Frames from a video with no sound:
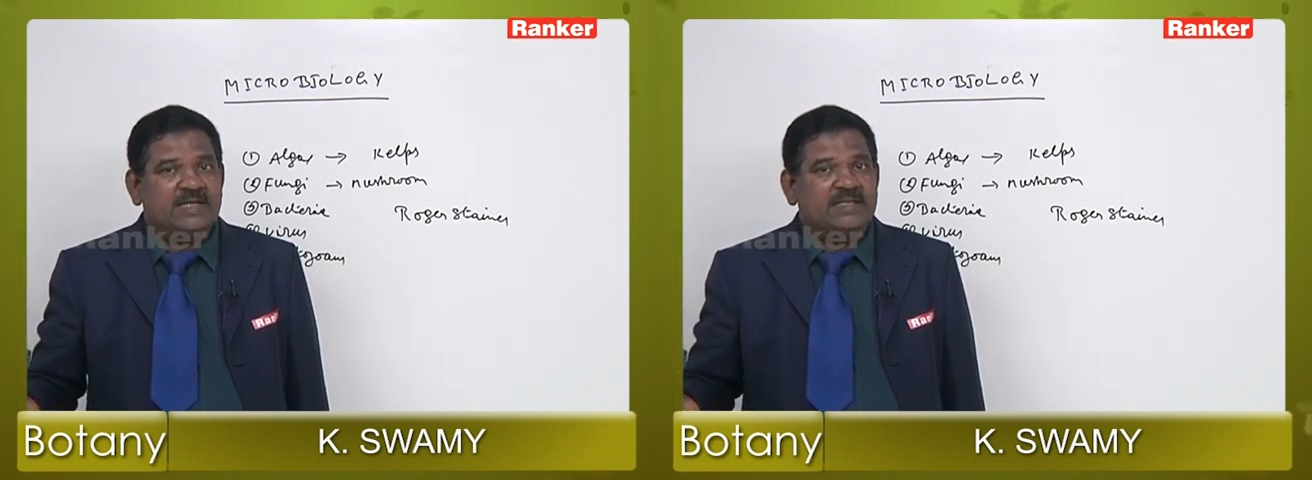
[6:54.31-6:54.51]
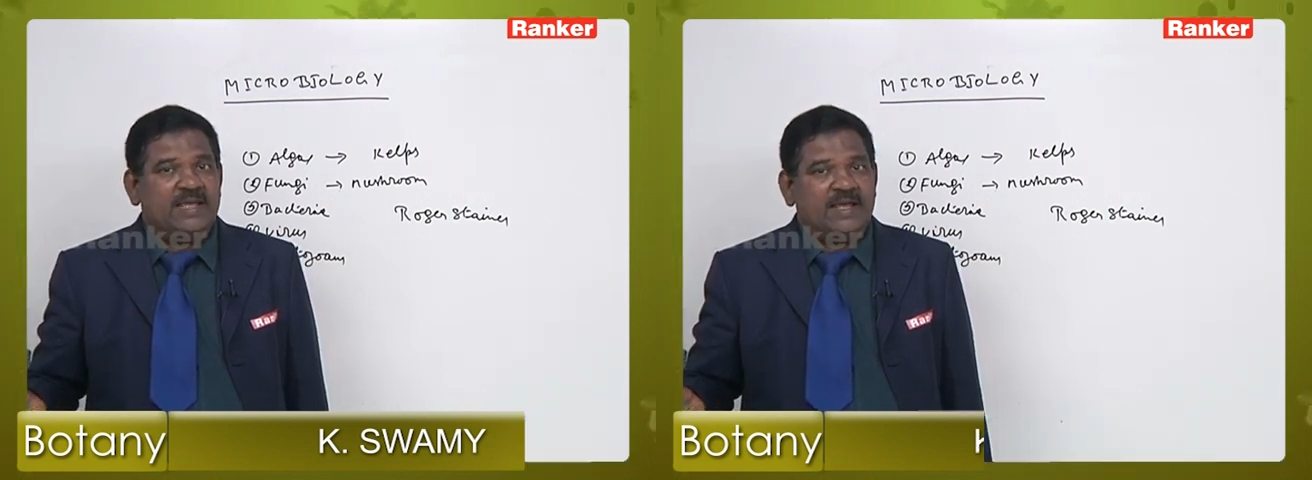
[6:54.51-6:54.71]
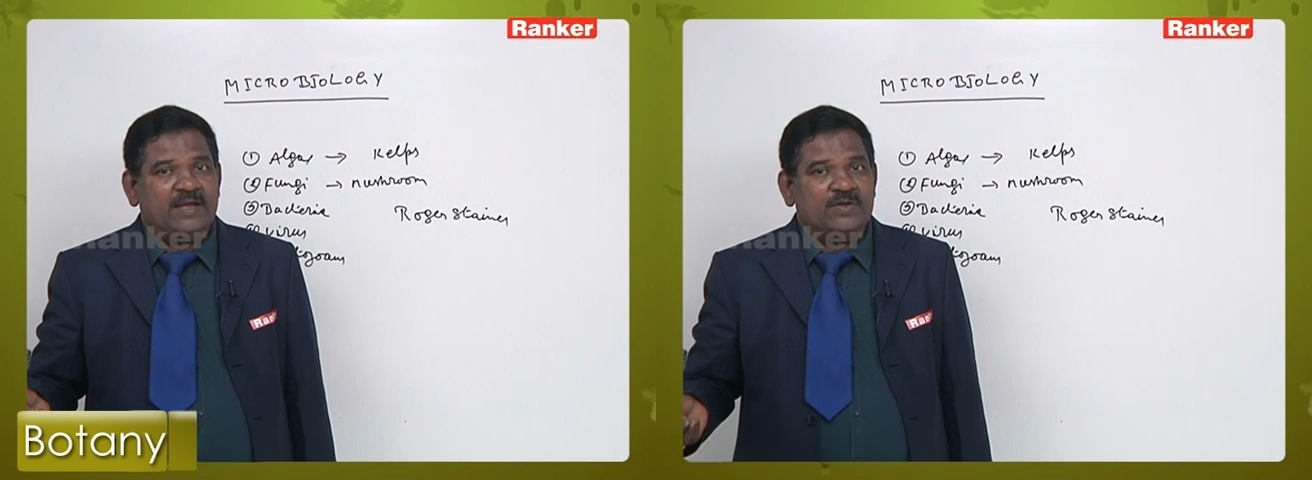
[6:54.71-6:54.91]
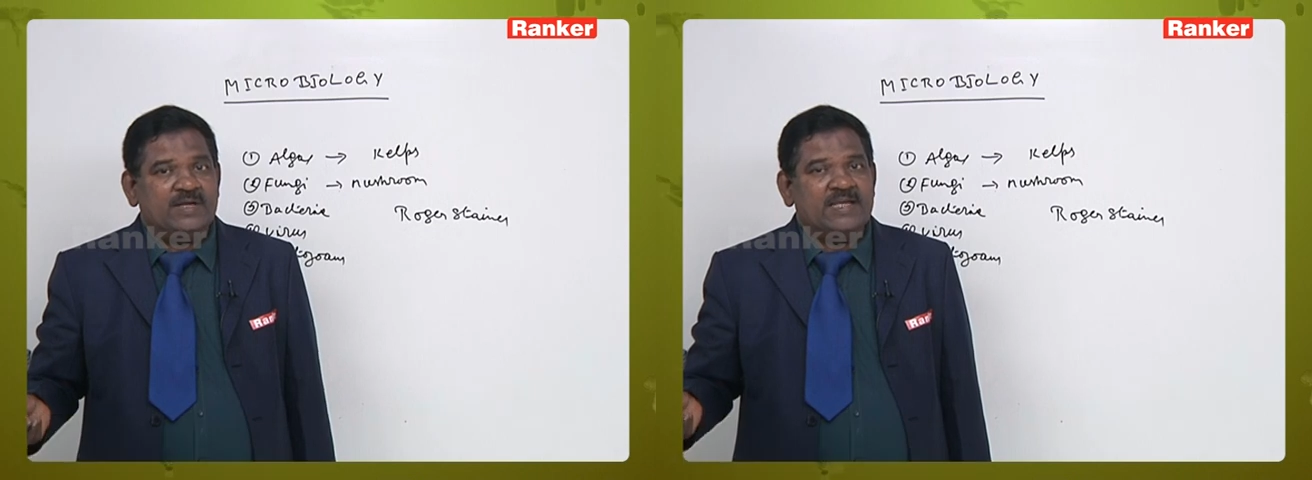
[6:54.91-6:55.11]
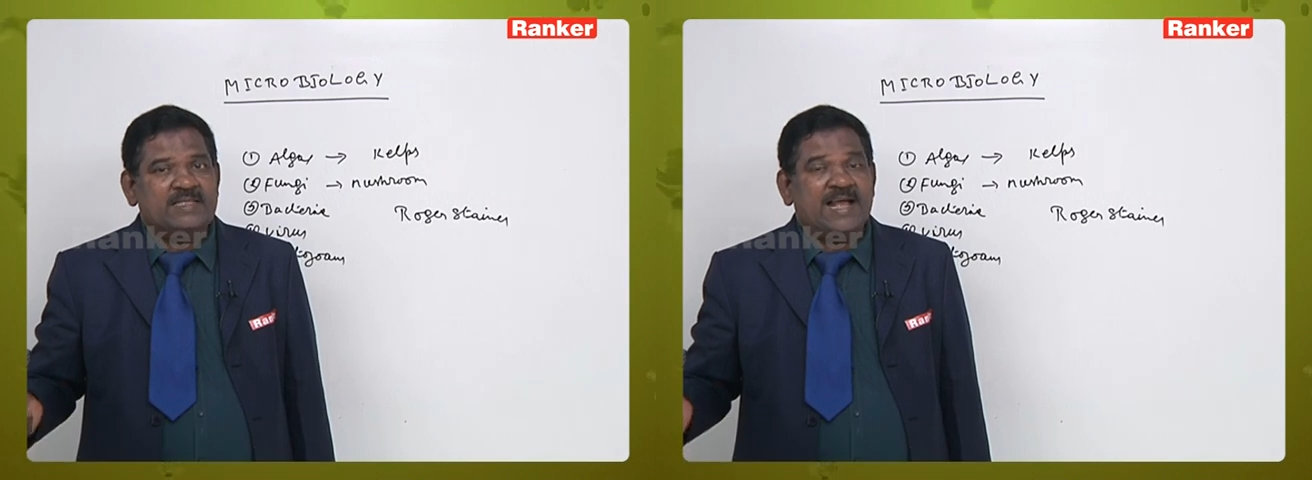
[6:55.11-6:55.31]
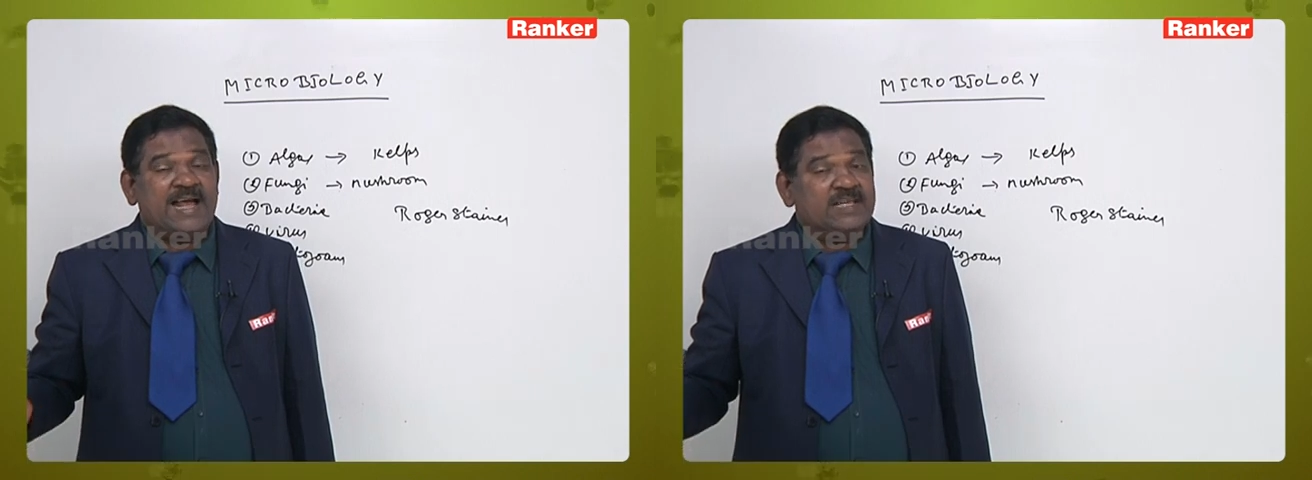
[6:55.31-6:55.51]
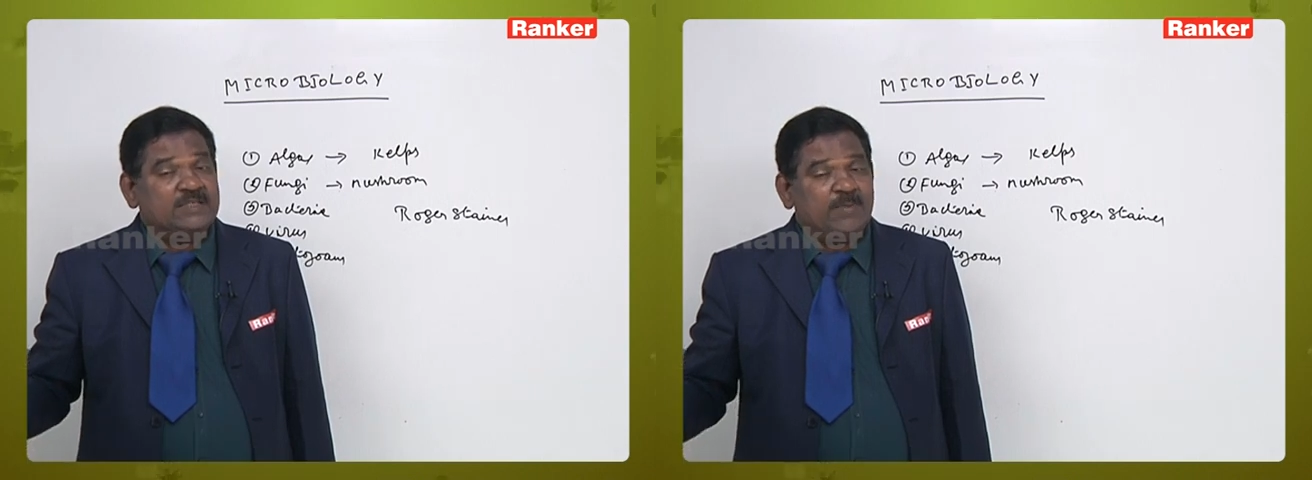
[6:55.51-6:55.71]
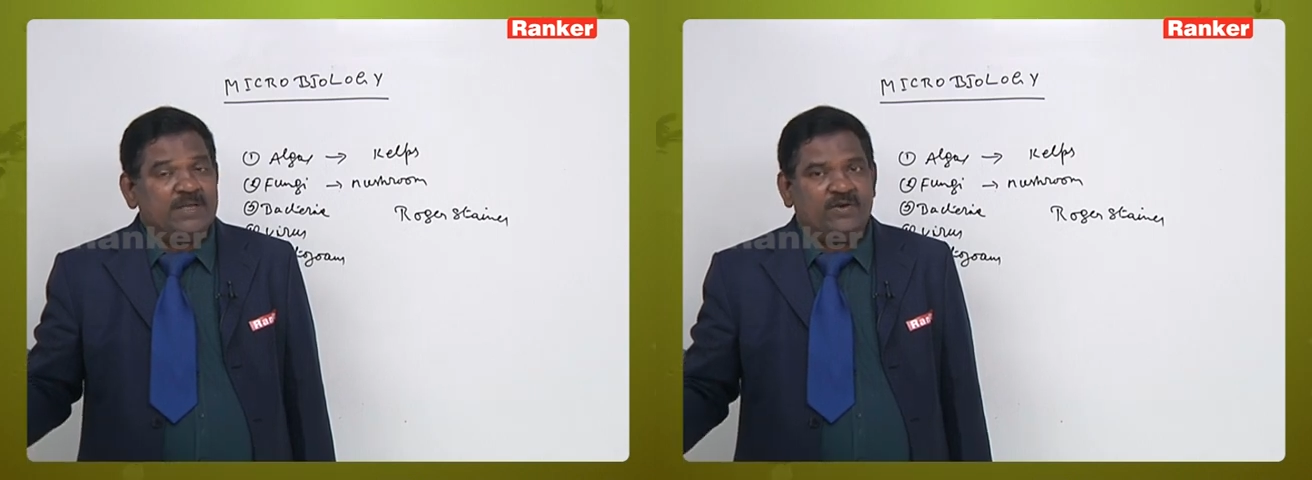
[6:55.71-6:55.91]
they utilize as
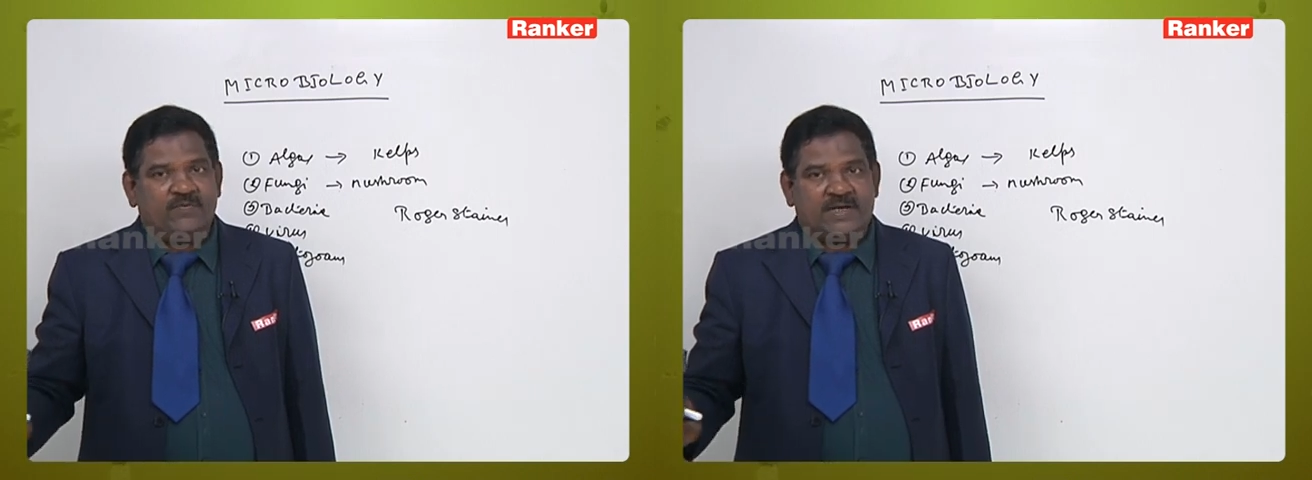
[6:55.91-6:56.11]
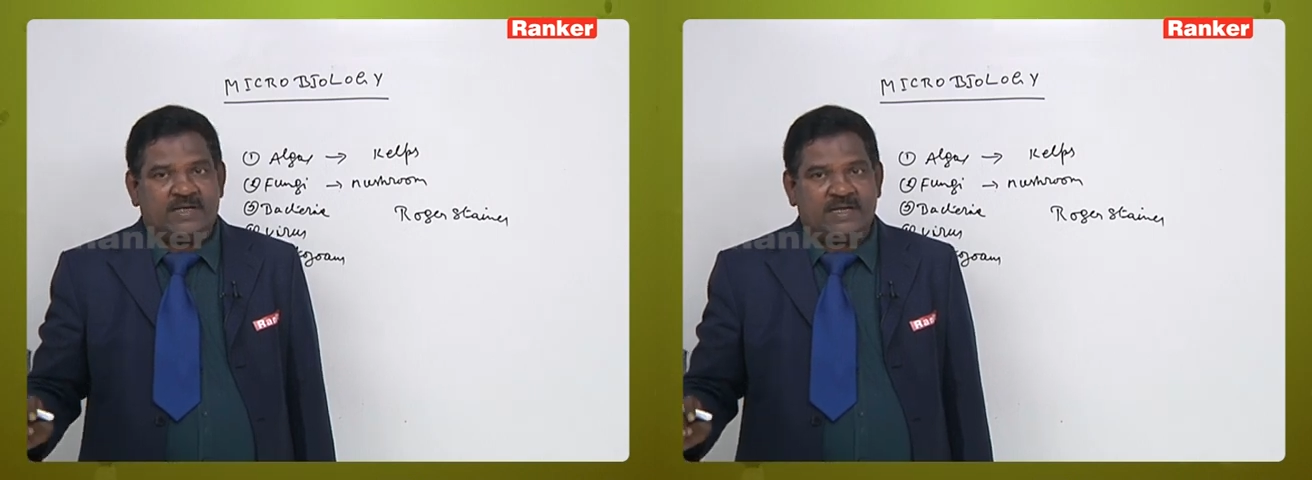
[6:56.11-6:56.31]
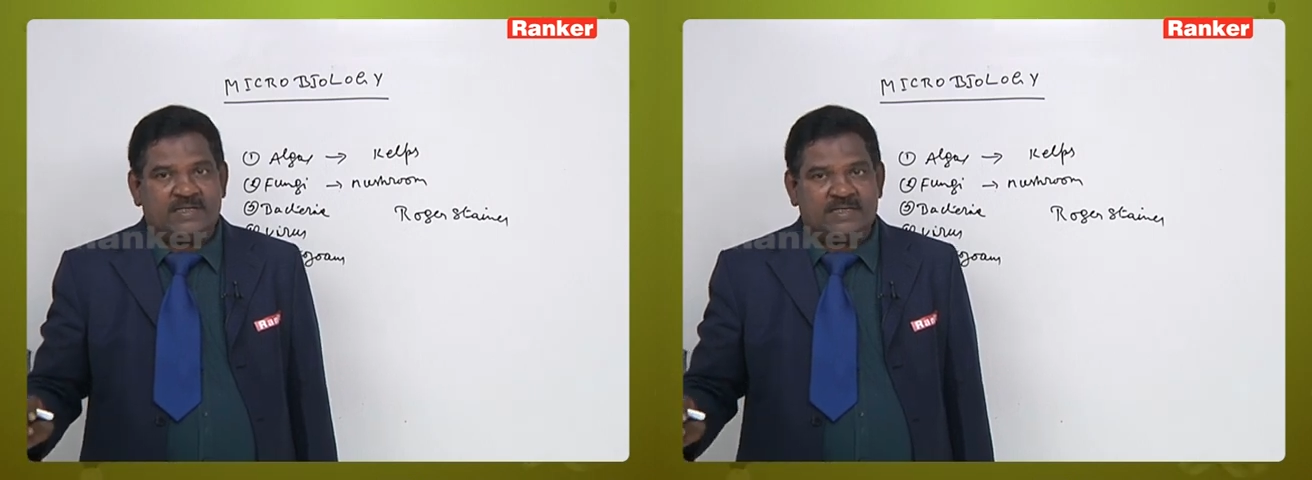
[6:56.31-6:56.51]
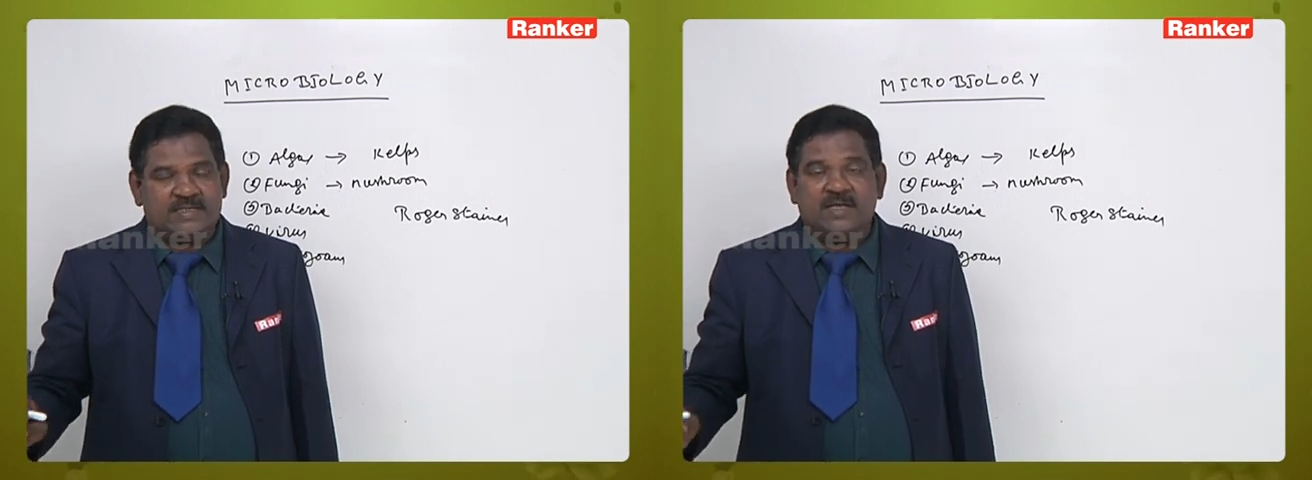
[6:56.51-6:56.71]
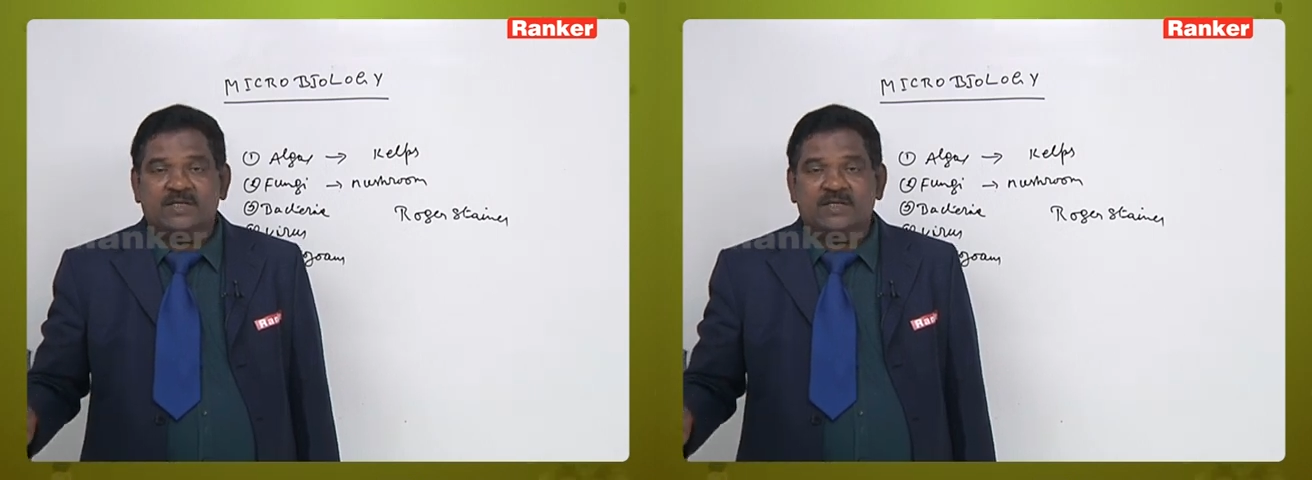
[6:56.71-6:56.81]
biofertilizers.